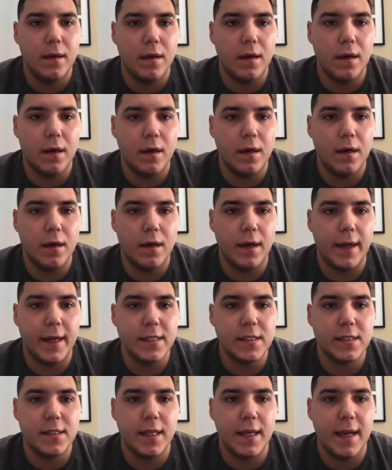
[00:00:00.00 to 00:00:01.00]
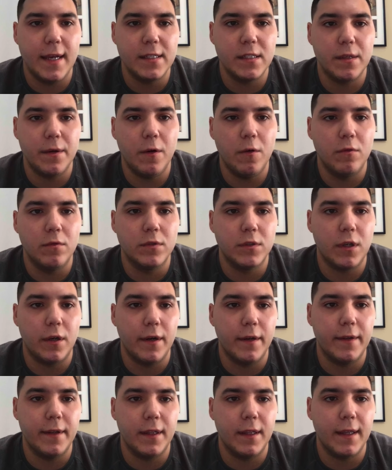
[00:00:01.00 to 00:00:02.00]
I guess it has to,
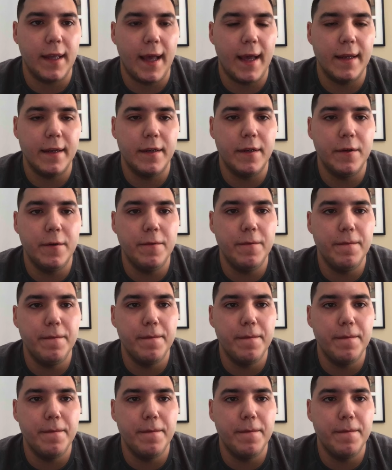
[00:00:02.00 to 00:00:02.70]
to click add new.